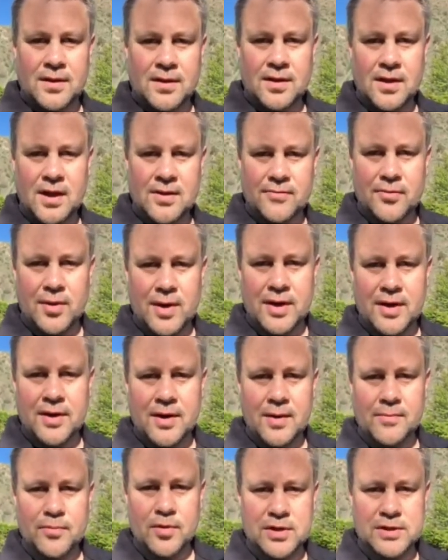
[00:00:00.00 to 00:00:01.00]
Hi everyone,
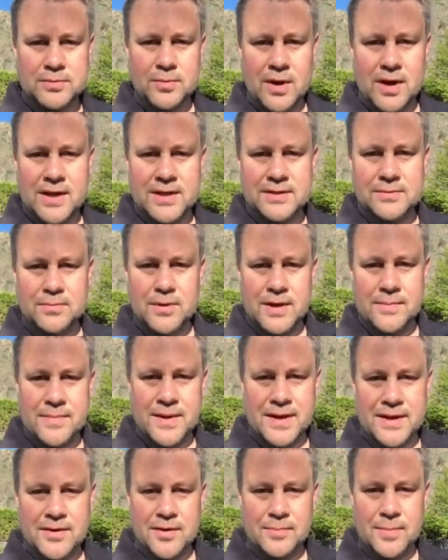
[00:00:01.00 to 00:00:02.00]
I'm Ross Wise,
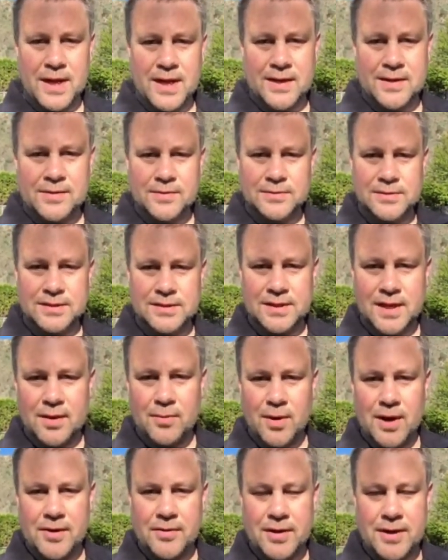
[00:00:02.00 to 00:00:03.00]
winemaker at Black Hills Estate
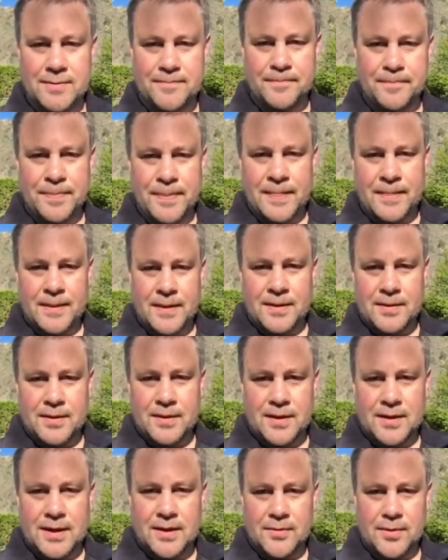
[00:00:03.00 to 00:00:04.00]
Winery,
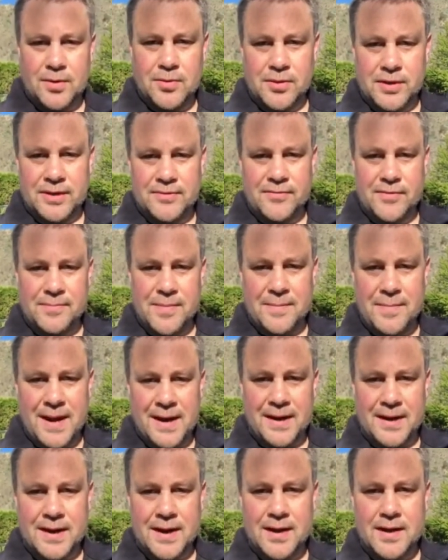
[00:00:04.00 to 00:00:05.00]
recording from my
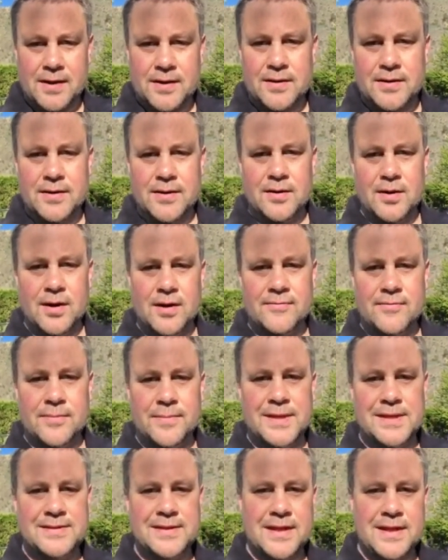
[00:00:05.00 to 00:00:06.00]
backyard in Oliver,
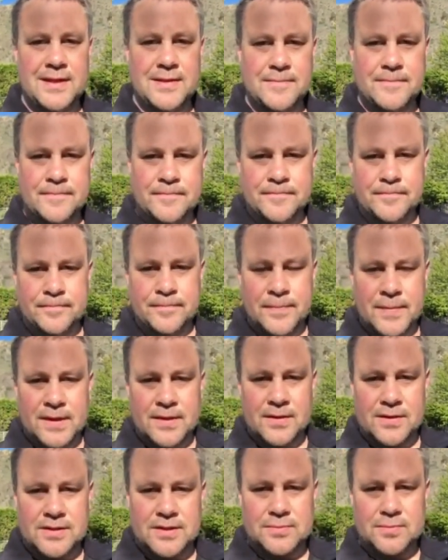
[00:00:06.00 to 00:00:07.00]
BC.
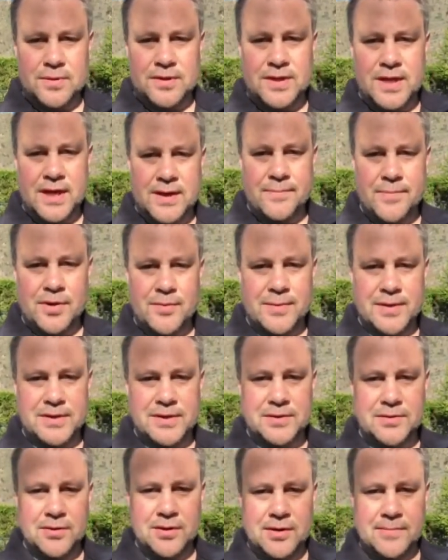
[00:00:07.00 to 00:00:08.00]
I just want to take a moment to
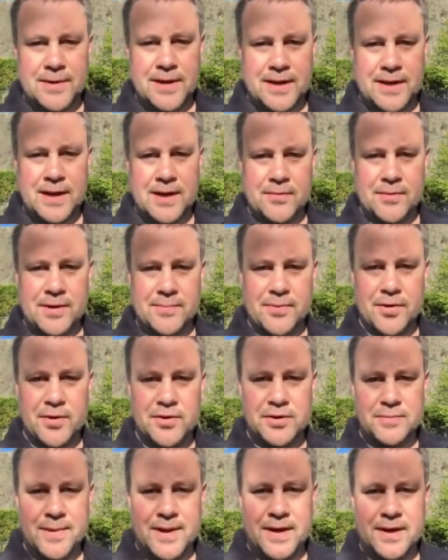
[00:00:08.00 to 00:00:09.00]
talk about how we
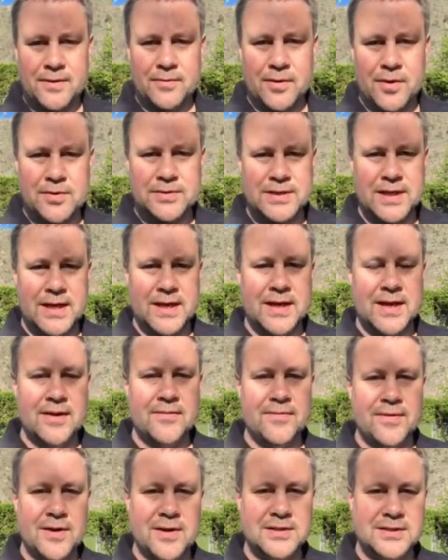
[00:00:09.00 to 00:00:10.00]
approach making rosé and our
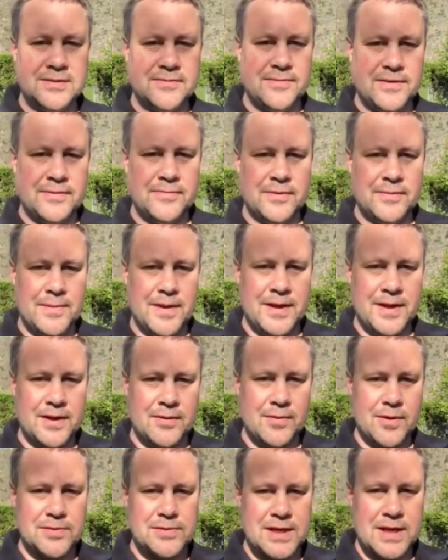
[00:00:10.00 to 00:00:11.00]
philosophy with making
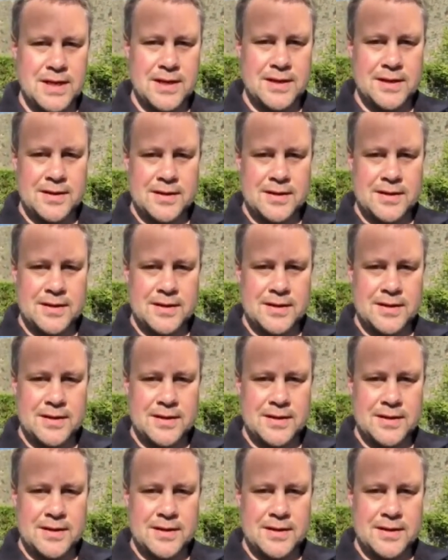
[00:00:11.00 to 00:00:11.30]
rosé.